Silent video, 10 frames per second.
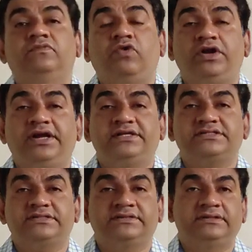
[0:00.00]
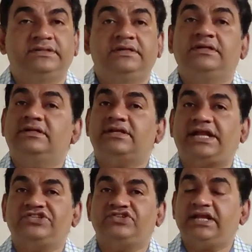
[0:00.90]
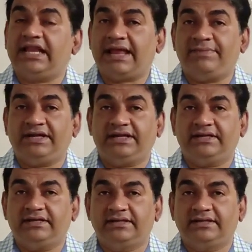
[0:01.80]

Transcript: what it is? Natural calamity.